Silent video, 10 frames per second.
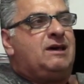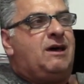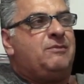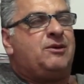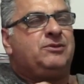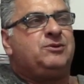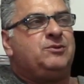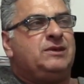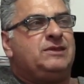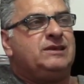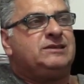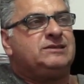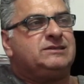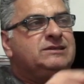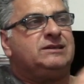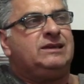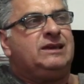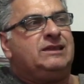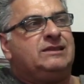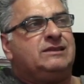not doing this
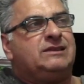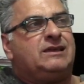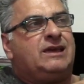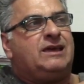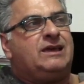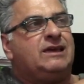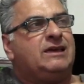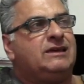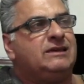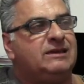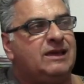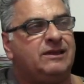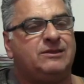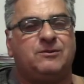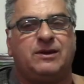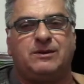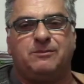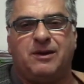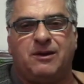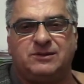in a direct
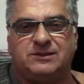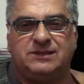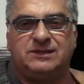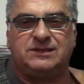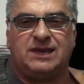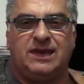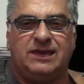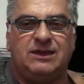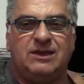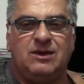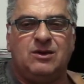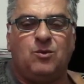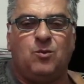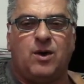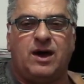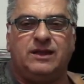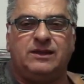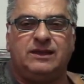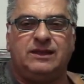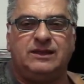comparison to say
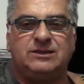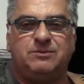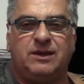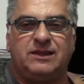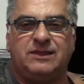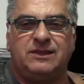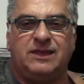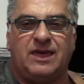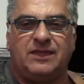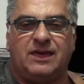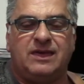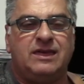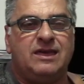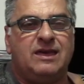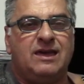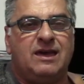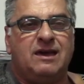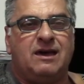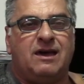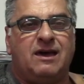one is better than the other.
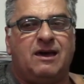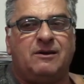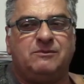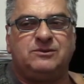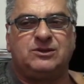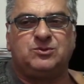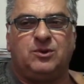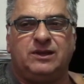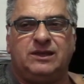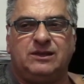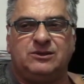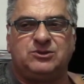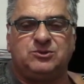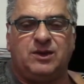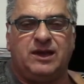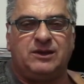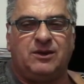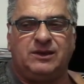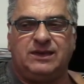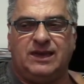I just want to illustrate,
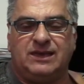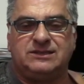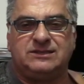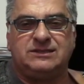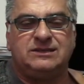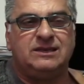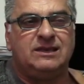I guess,